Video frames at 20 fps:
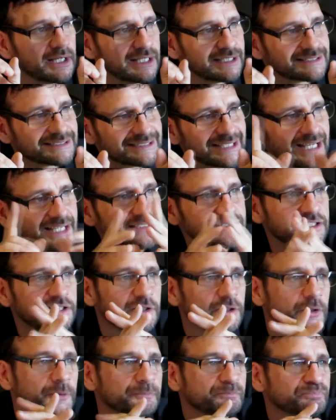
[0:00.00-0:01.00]
It says
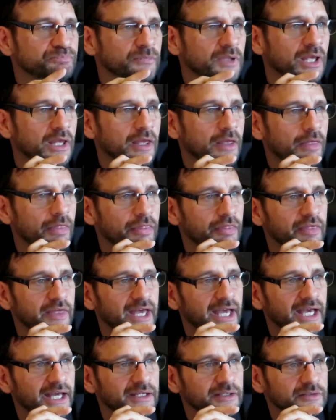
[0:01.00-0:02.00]
here
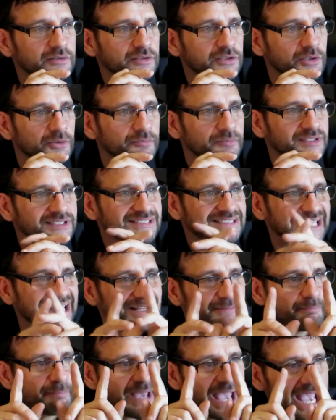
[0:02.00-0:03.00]
that, you know,
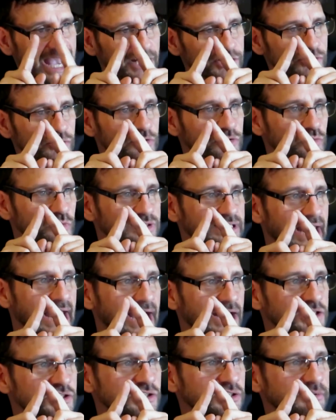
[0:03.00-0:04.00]
St. Patrick's was
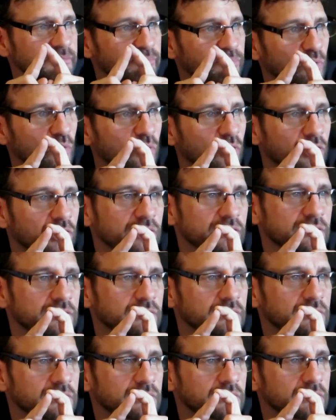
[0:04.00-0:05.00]
actually born.
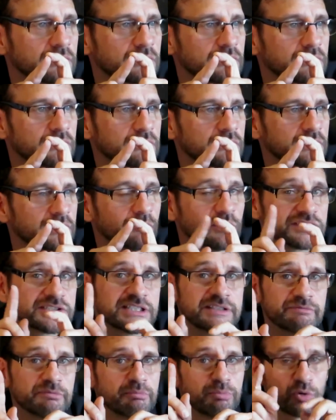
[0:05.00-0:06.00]
It
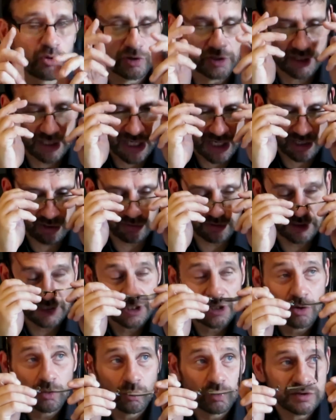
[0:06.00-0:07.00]
wasn't even born in
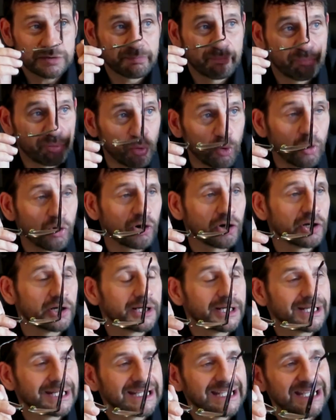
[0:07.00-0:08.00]
Ireland. Was
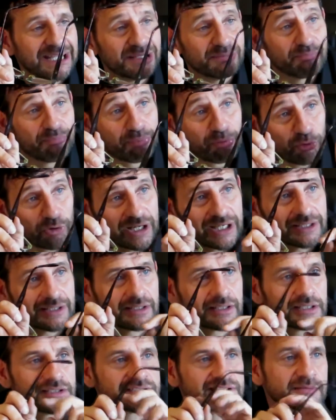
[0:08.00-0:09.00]
born in
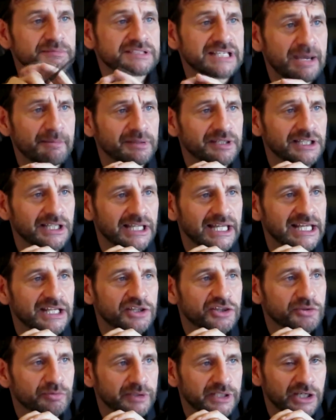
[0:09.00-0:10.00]
Britain sometime in the
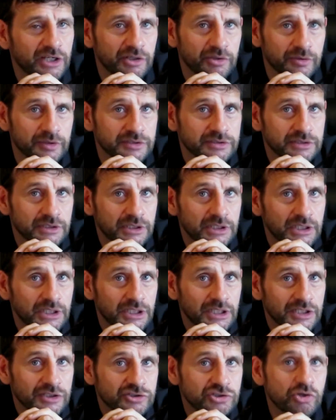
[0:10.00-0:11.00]
late 300s.
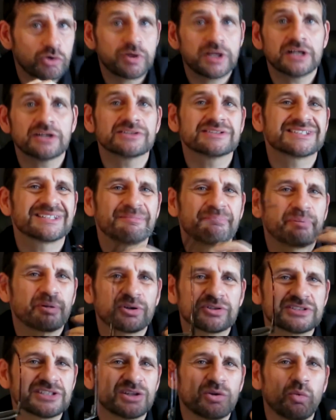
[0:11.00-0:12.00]
So here's a
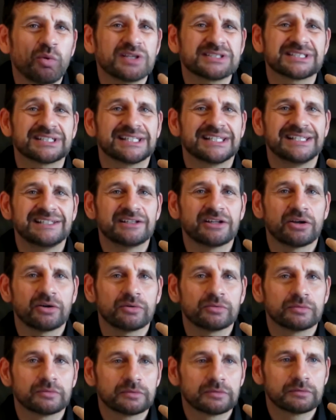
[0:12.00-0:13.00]
person that wasn't, you
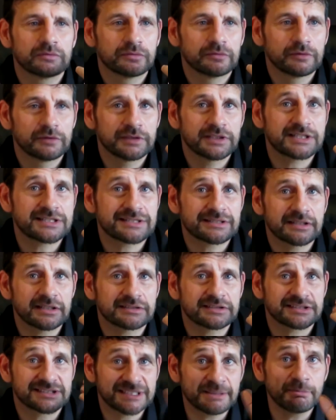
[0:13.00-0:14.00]
know,
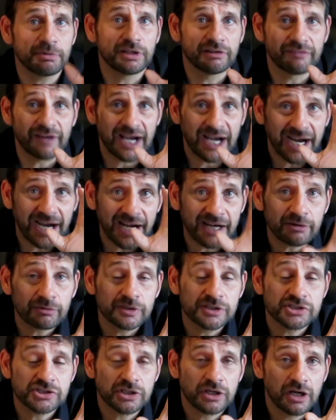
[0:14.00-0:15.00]
that's a symbol of
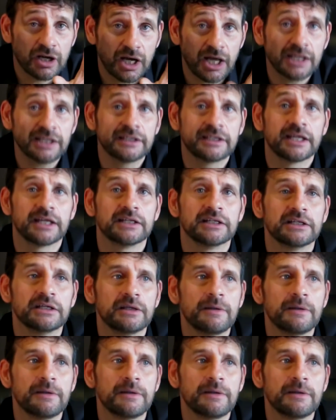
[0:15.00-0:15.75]
Irish holiday.